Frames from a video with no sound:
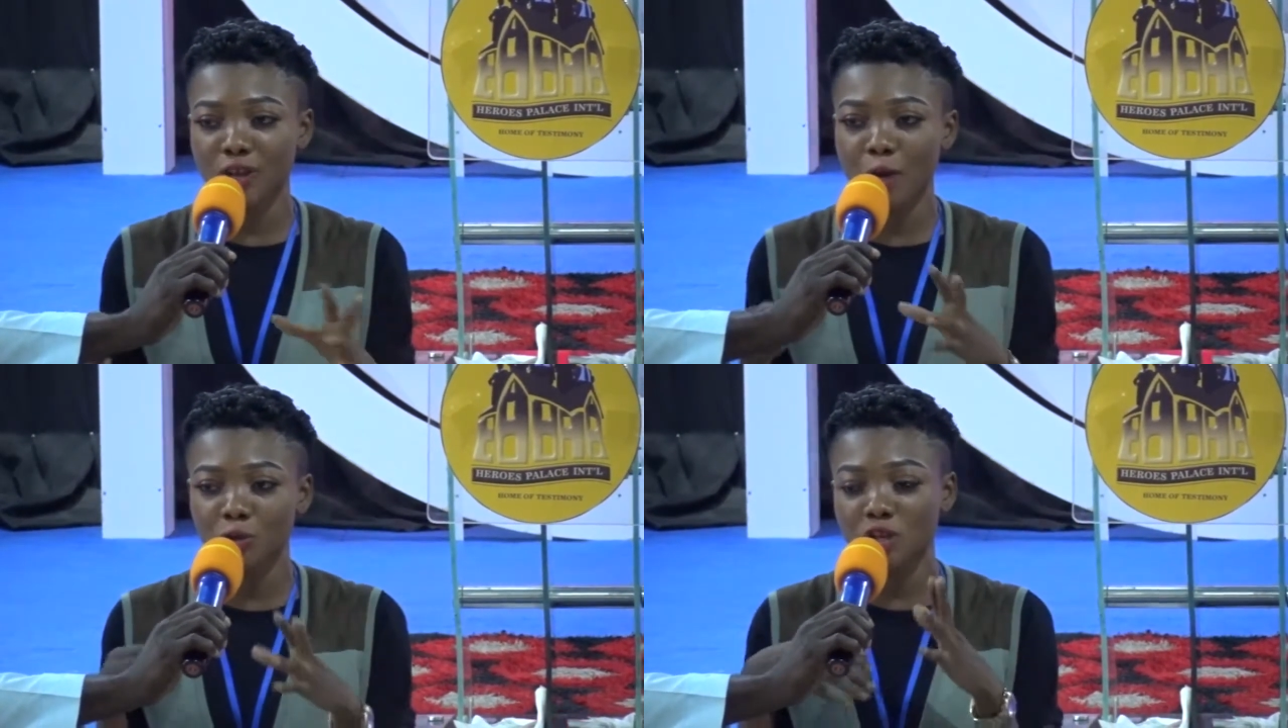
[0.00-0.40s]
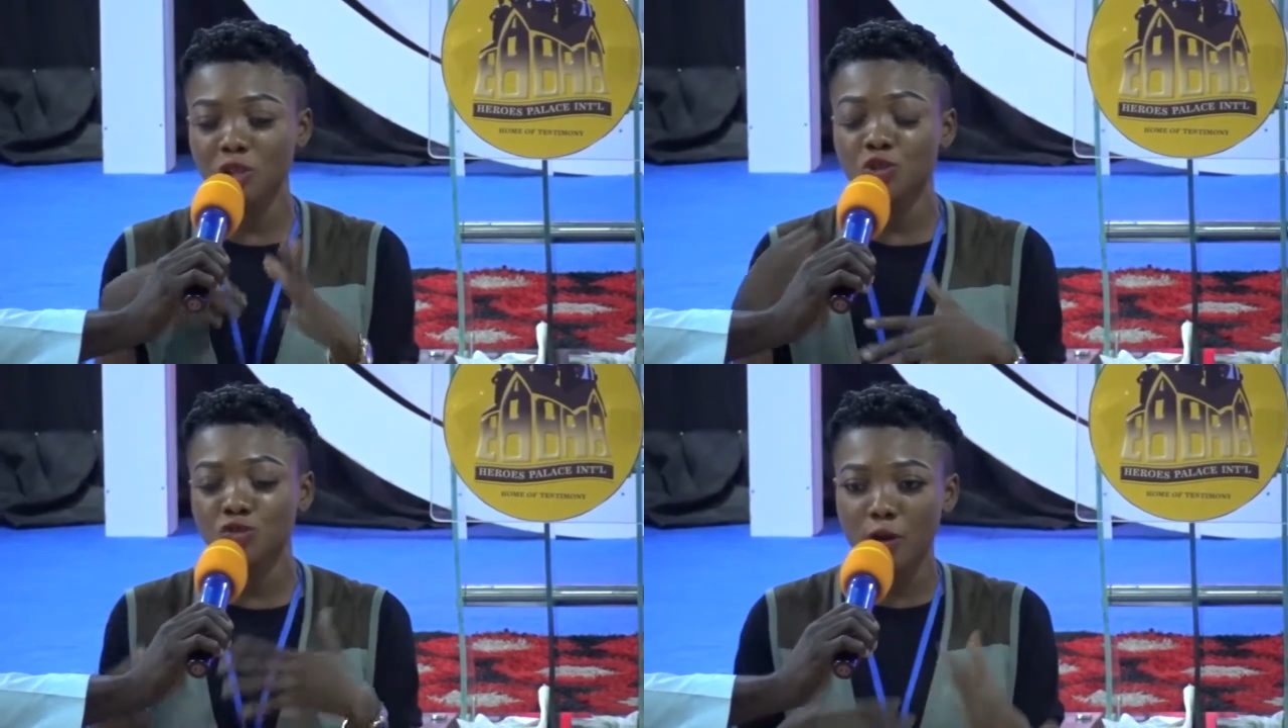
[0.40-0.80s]
I was
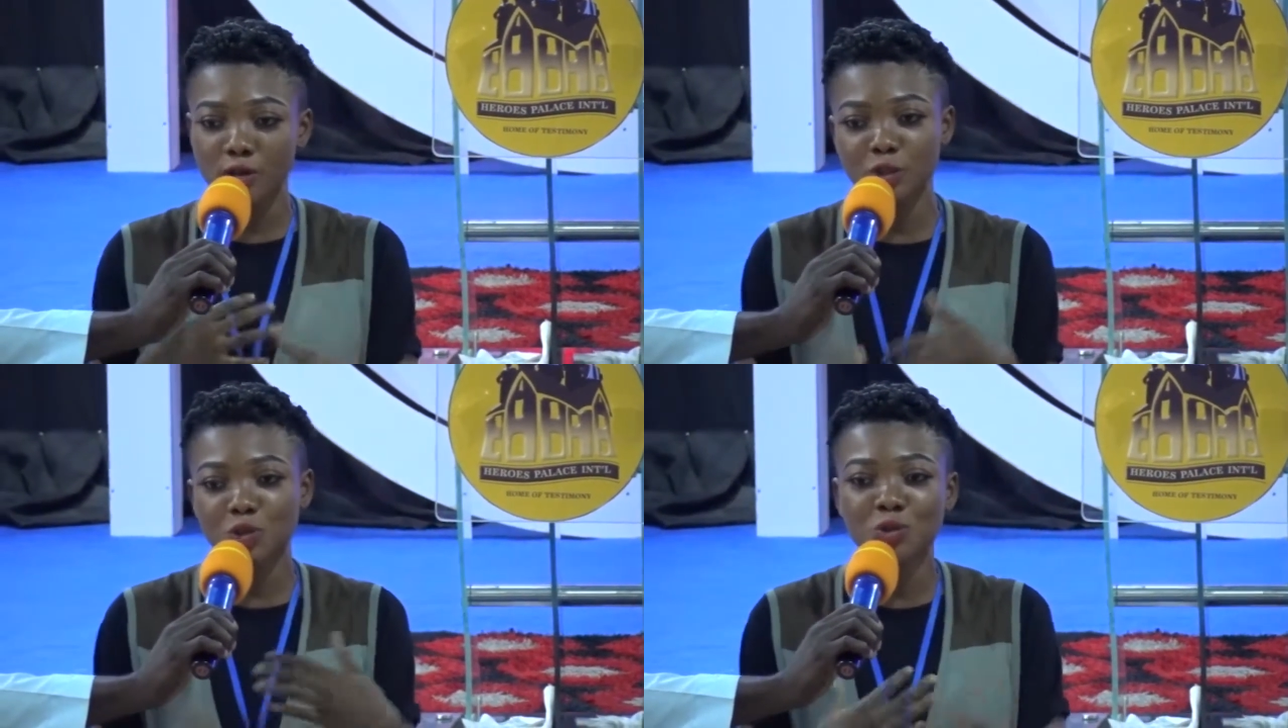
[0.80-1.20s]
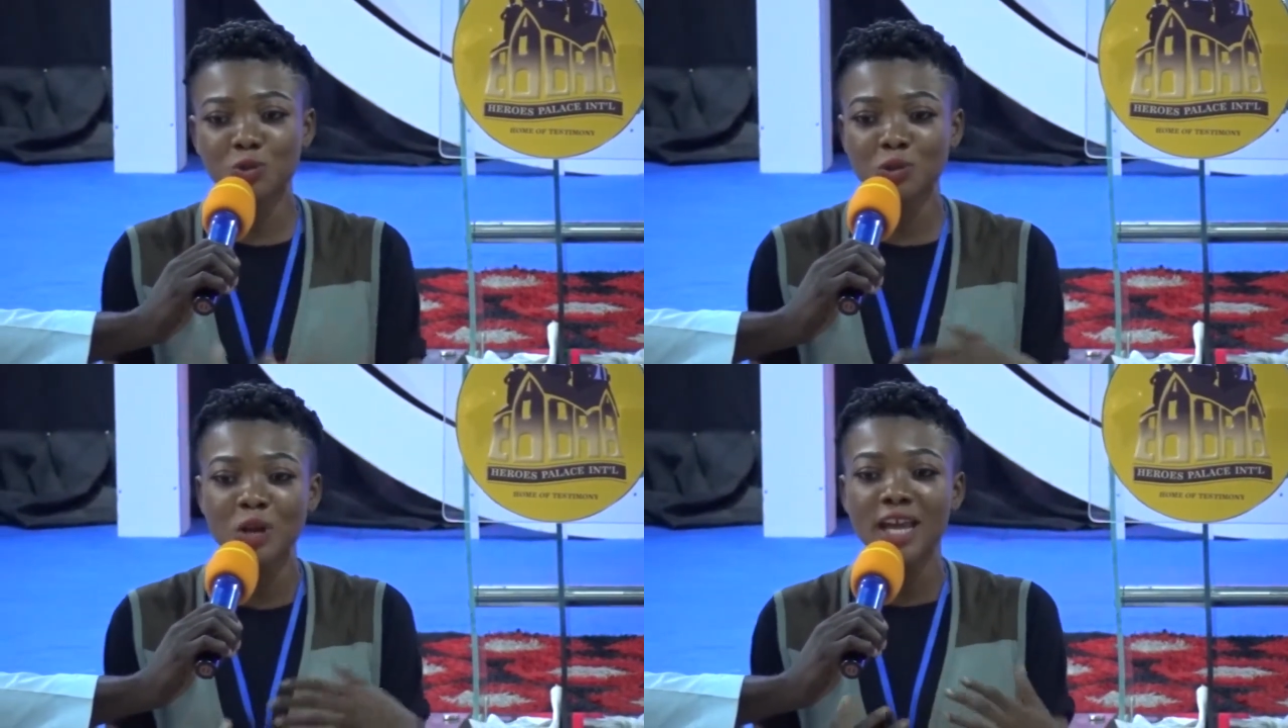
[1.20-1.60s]
just struggling
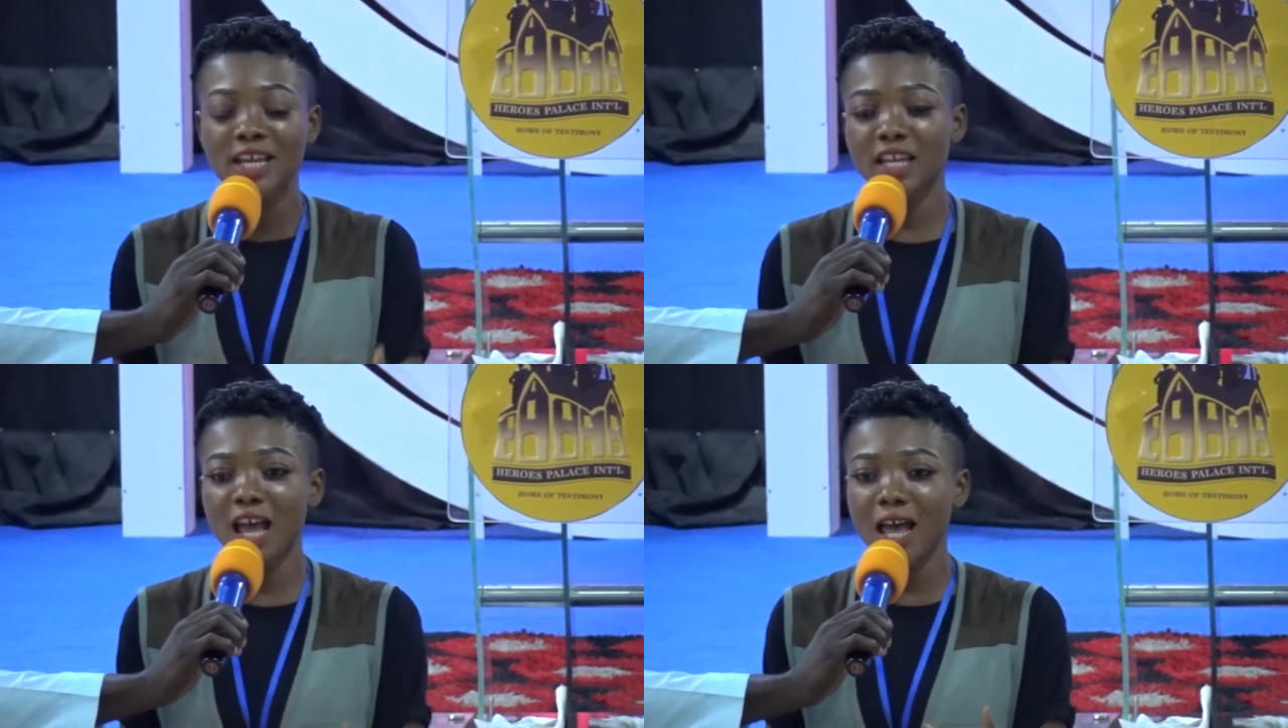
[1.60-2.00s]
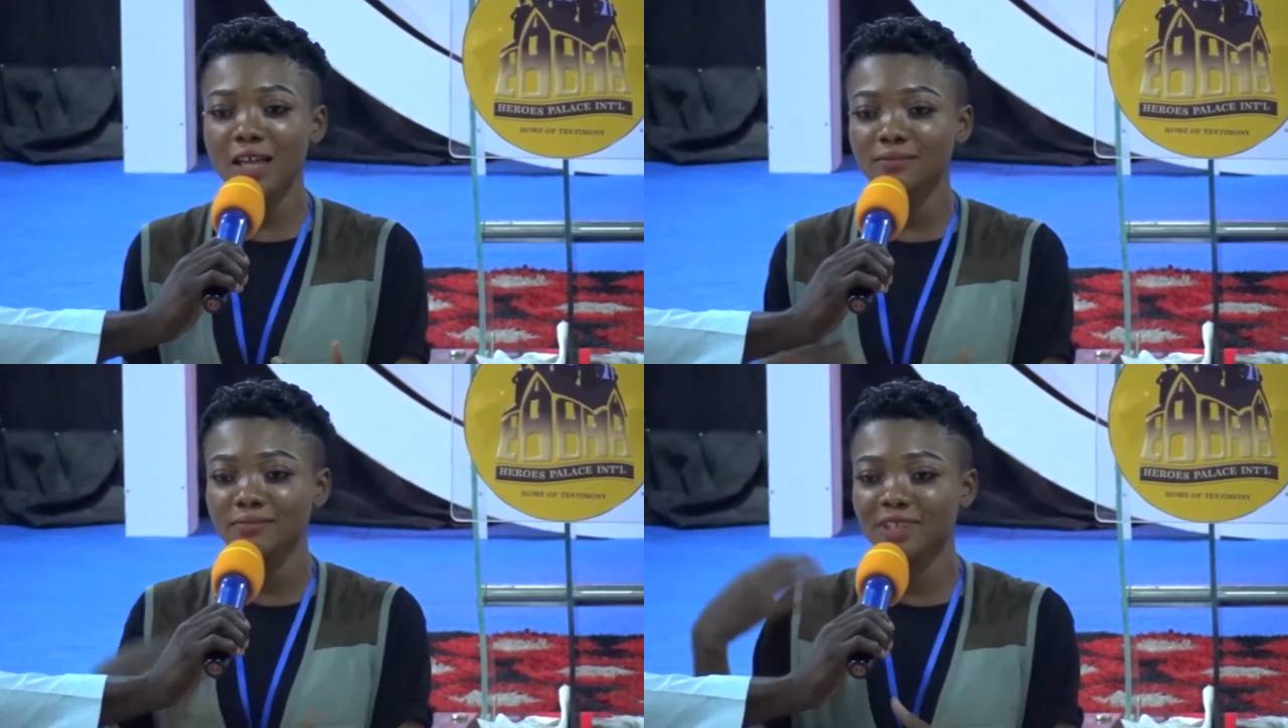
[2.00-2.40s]
to either